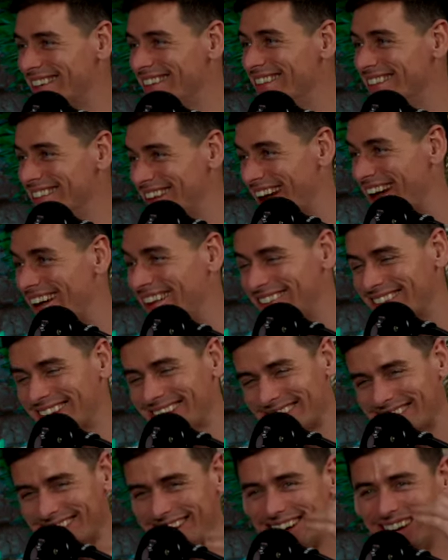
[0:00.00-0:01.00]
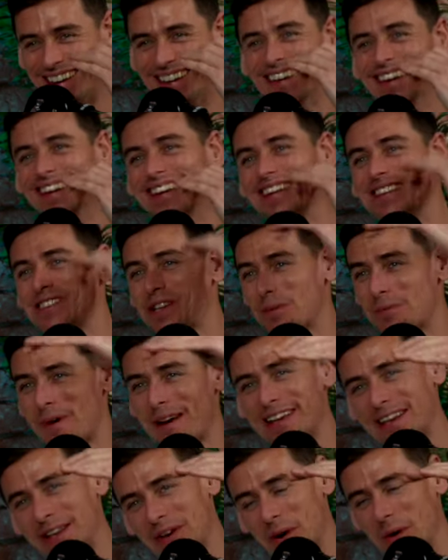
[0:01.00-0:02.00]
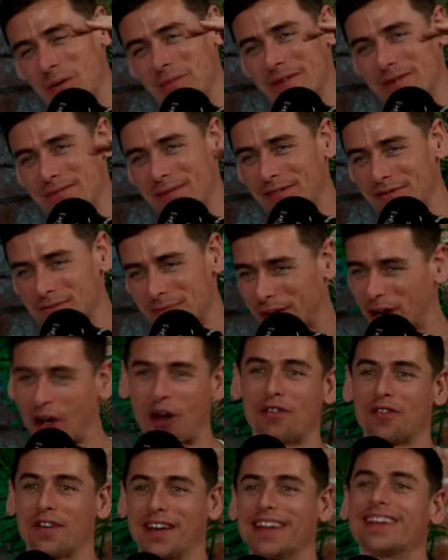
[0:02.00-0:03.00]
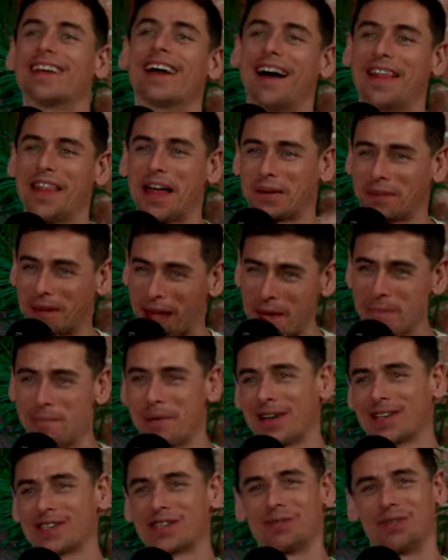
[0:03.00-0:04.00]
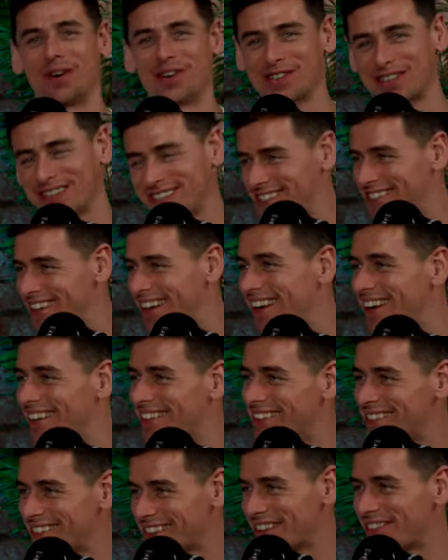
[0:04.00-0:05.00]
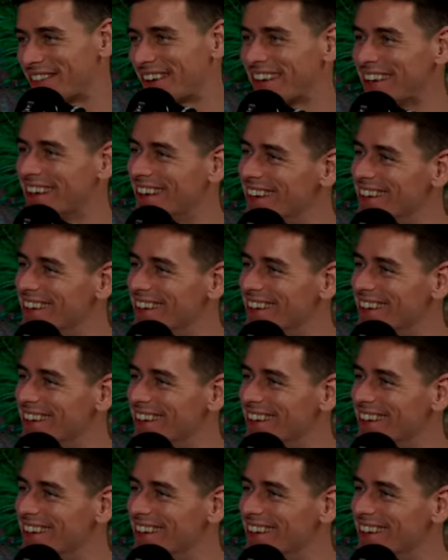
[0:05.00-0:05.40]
exactly that. So I'm waking up, I'm having my coffee, and then I'm getting pissed at watching City on the TV.